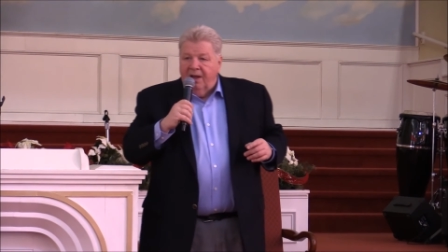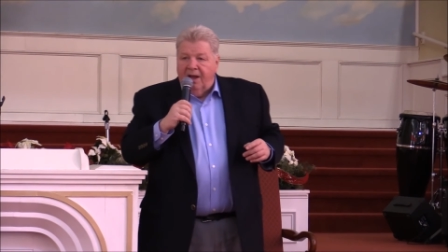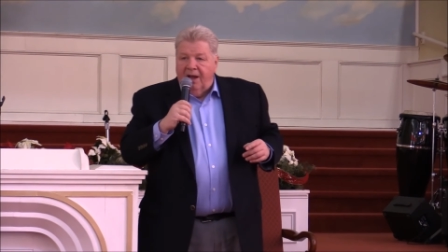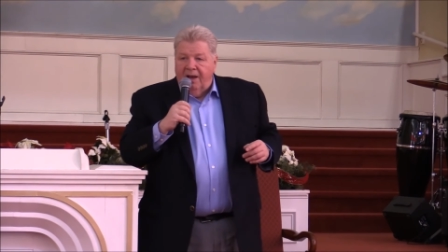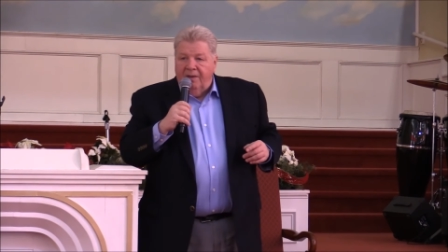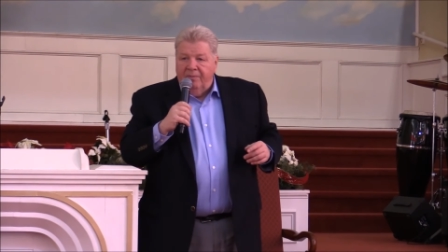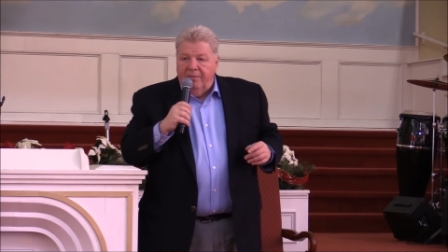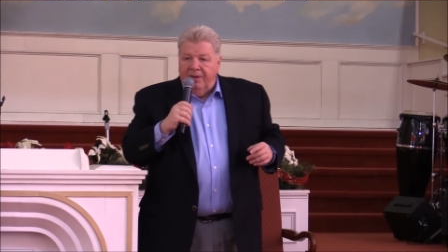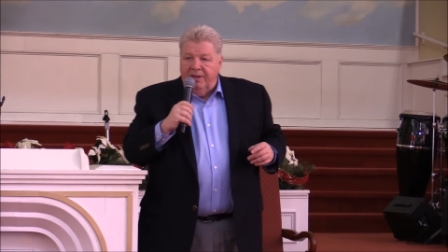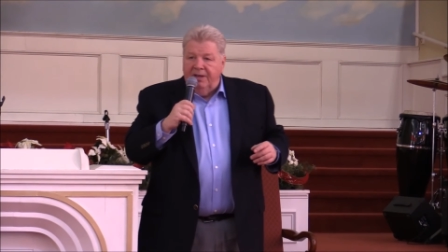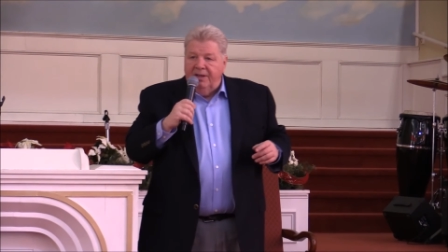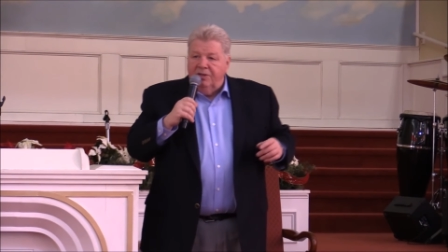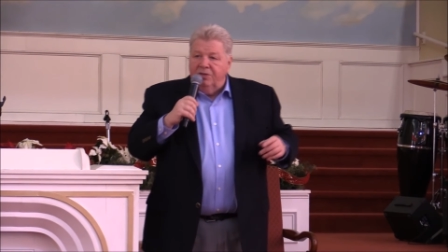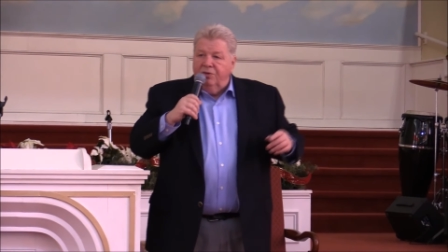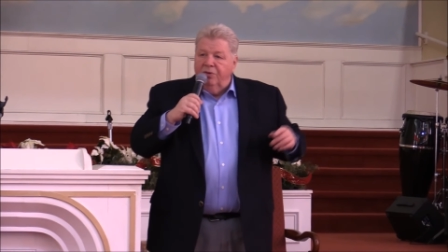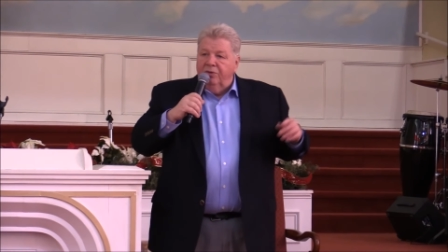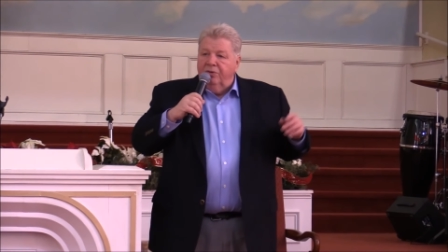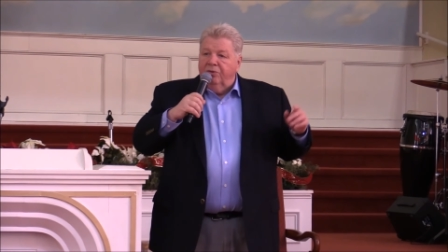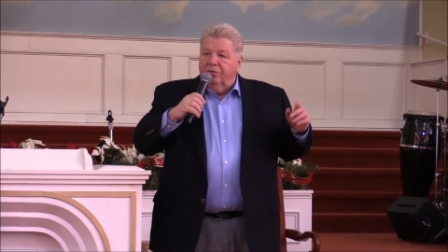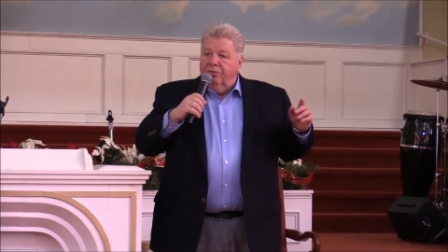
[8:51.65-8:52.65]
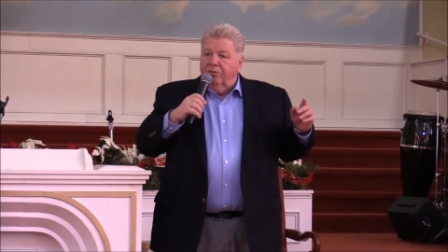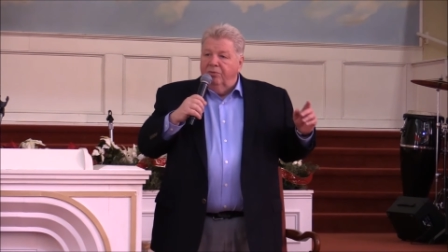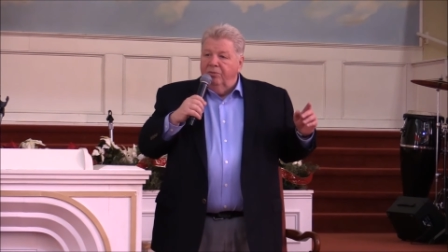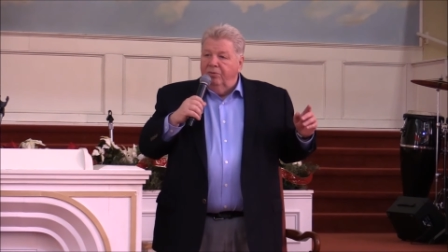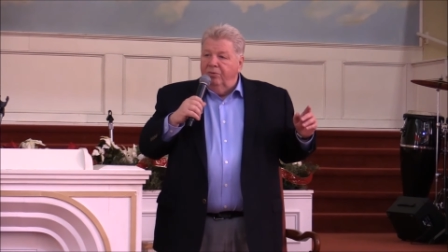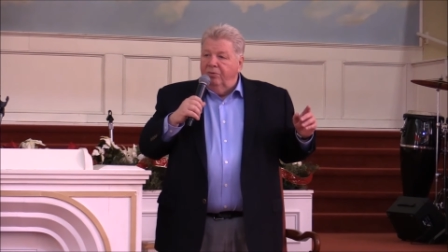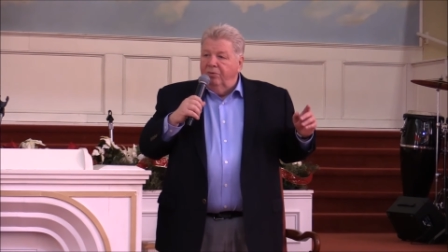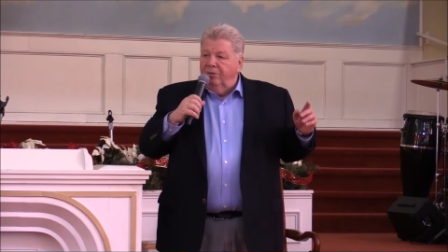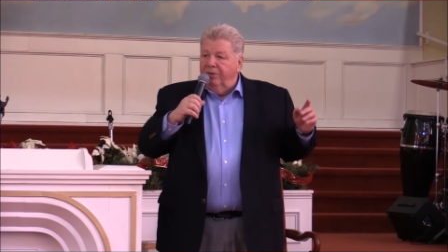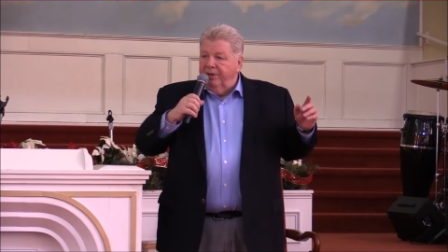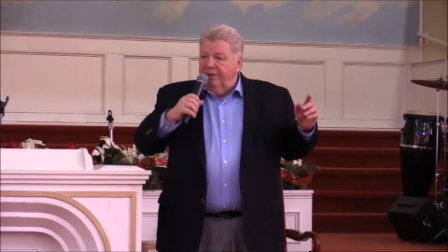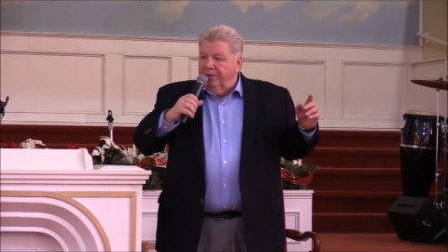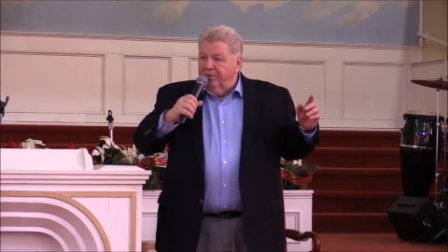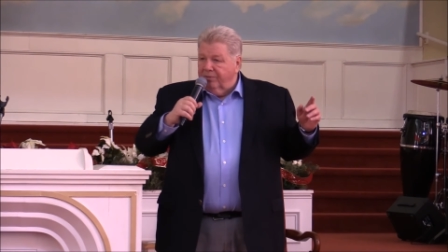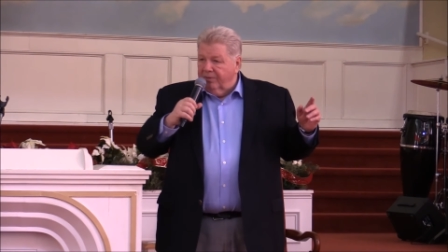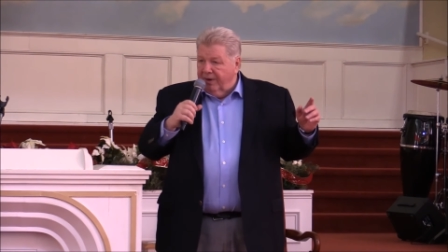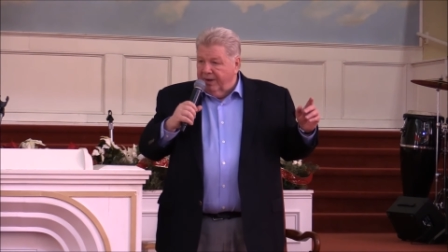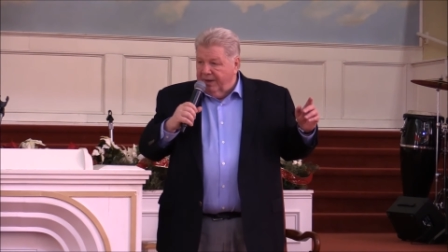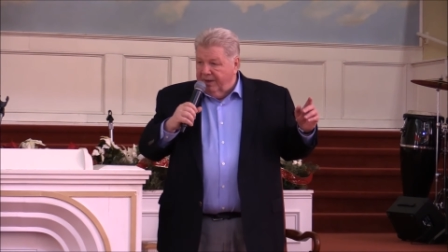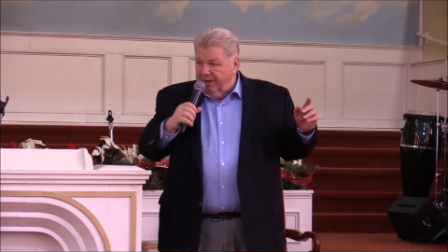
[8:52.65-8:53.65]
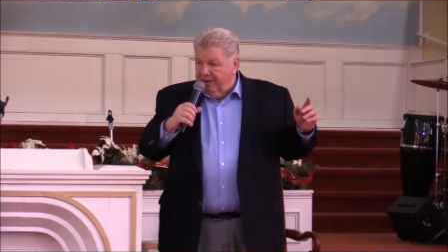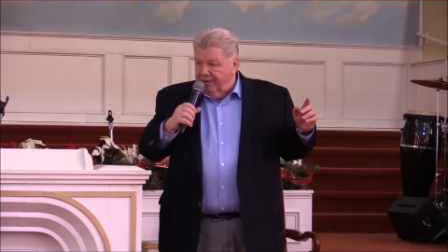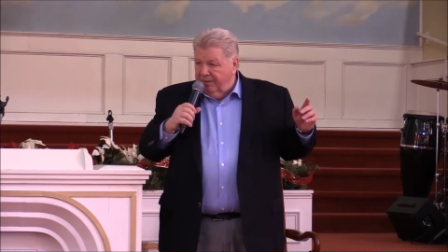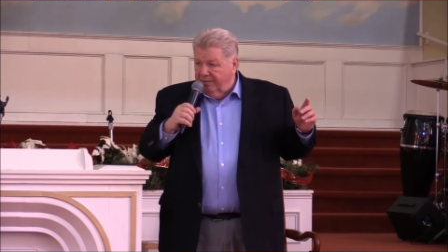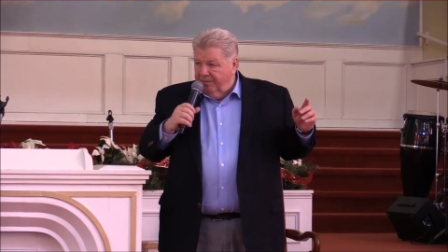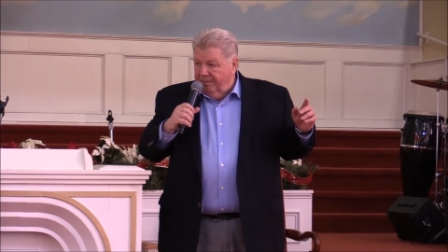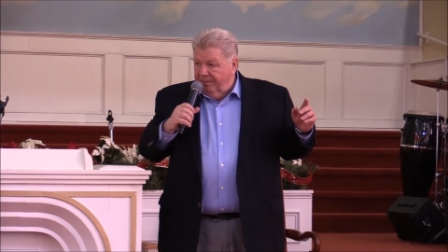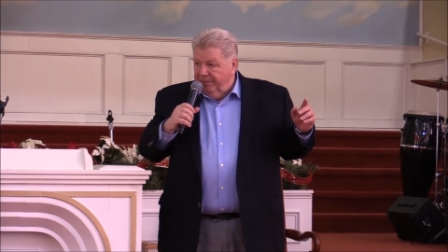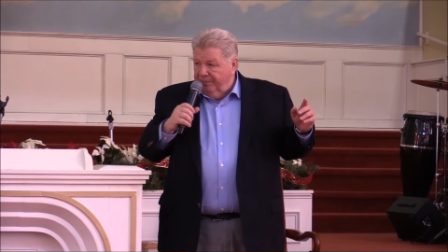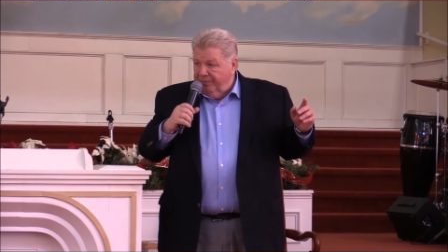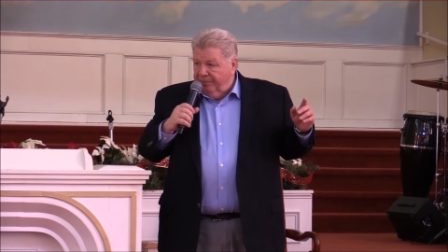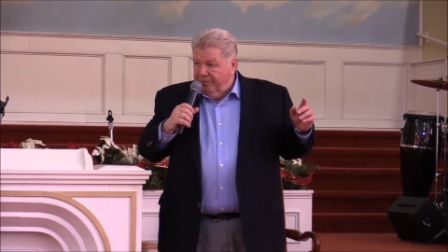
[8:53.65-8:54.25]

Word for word: I mean, he's going to rule and reign.